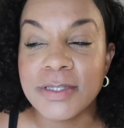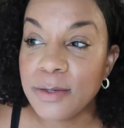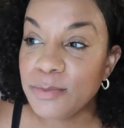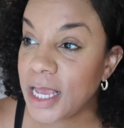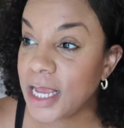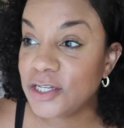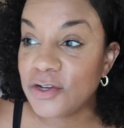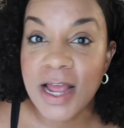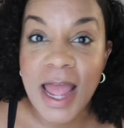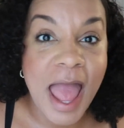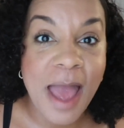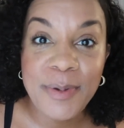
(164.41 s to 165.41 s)
Some days you're
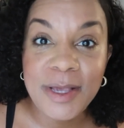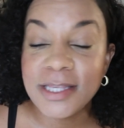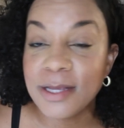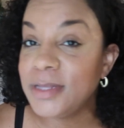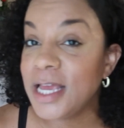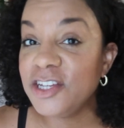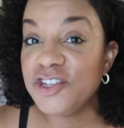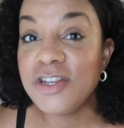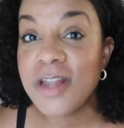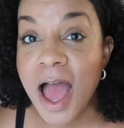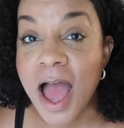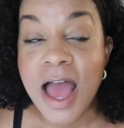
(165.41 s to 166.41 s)
happy, some days you're
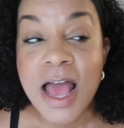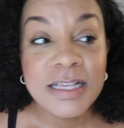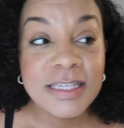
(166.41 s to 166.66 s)
not.